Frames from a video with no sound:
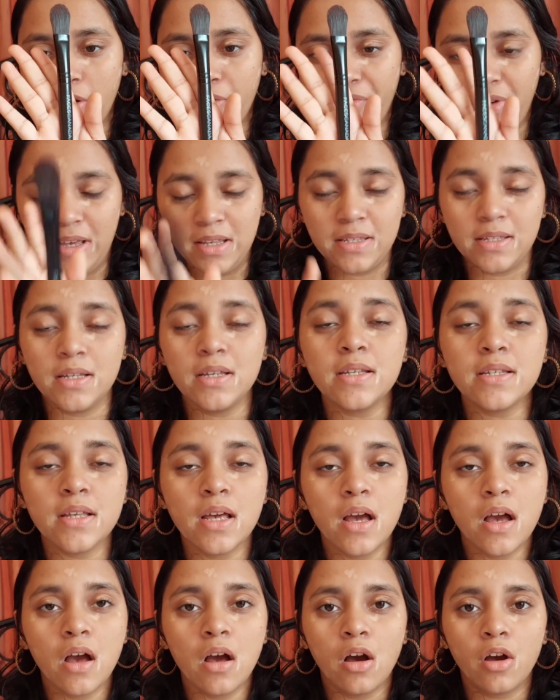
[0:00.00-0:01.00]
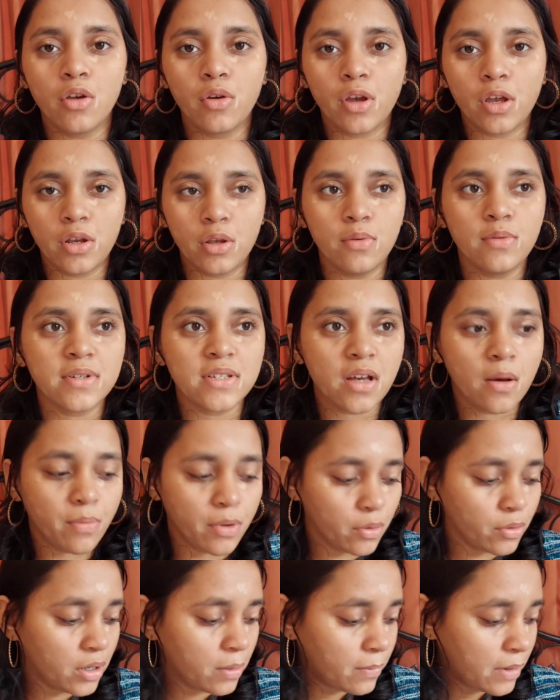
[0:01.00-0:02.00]
Faces. You can use a
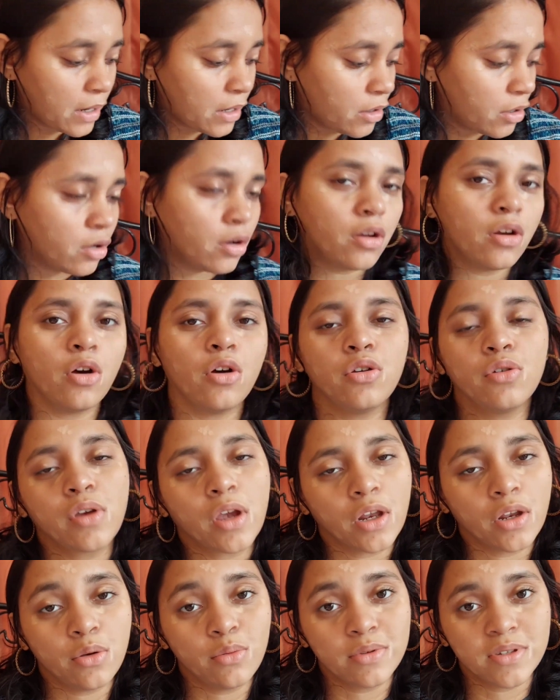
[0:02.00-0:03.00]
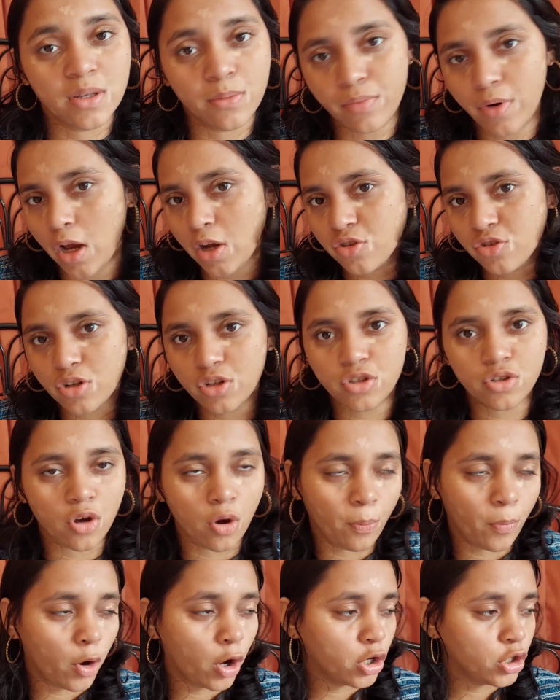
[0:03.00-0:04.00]
beauty blender or you can use a brush, it's
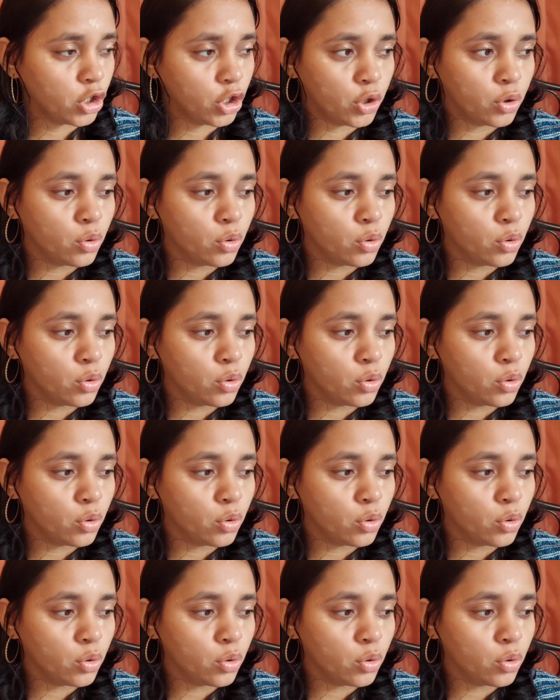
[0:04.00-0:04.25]
upon